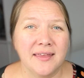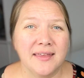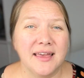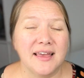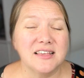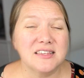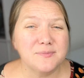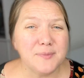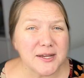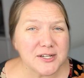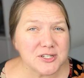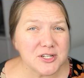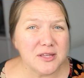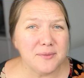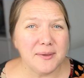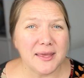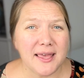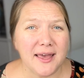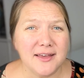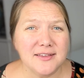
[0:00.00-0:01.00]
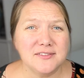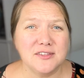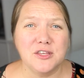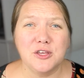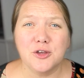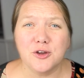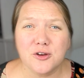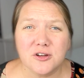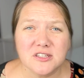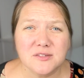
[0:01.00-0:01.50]
especially because
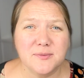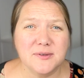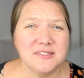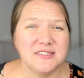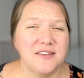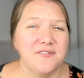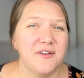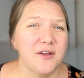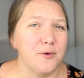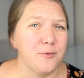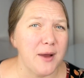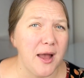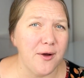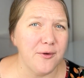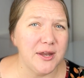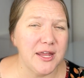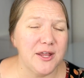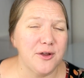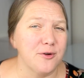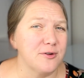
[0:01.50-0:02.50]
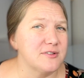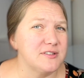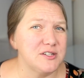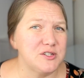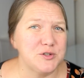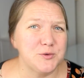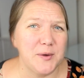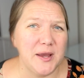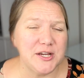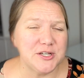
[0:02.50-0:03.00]
your specific routing or
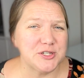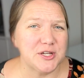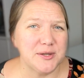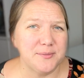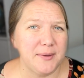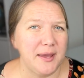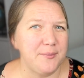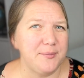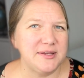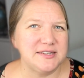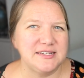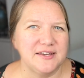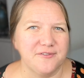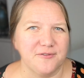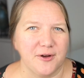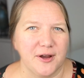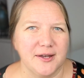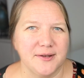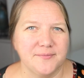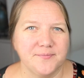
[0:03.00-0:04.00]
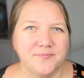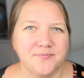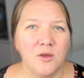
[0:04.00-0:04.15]
situation might be different.